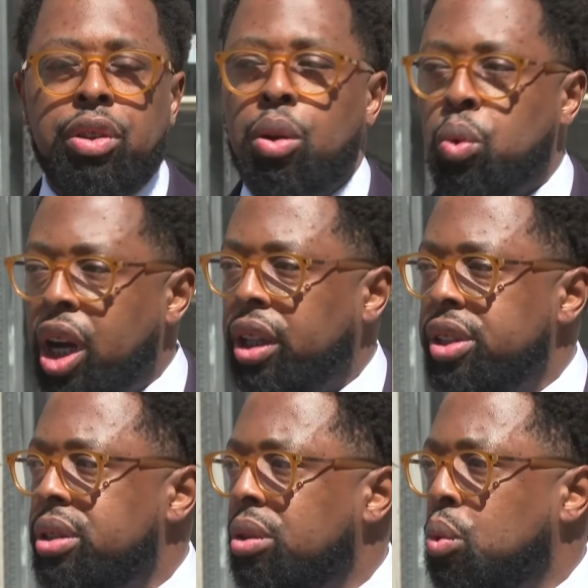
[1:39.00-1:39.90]
for their
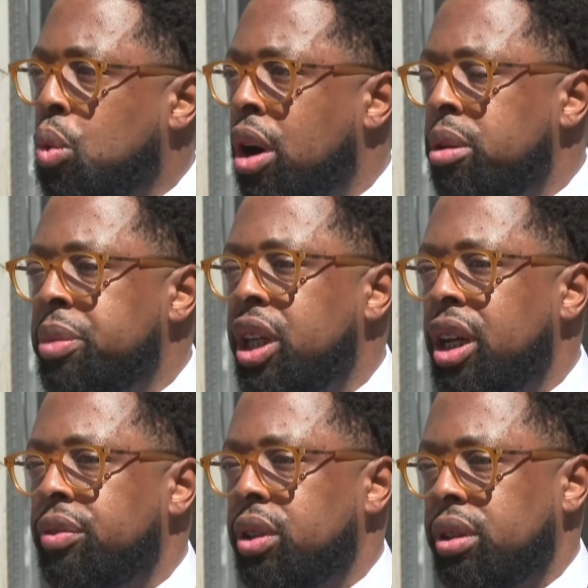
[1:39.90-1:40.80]
reckless, wanton
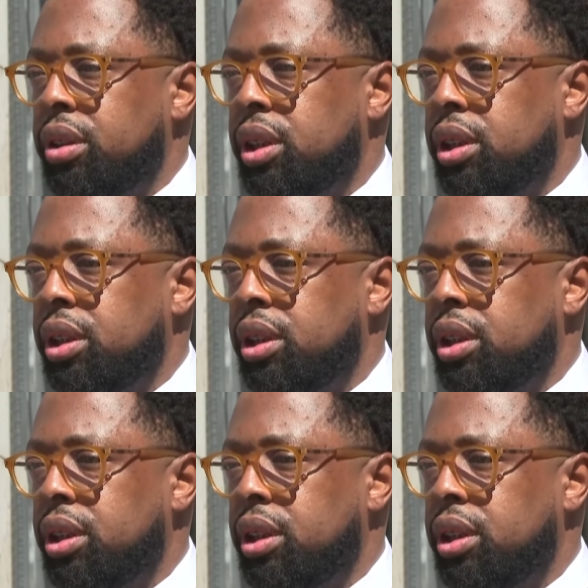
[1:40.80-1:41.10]
behavior.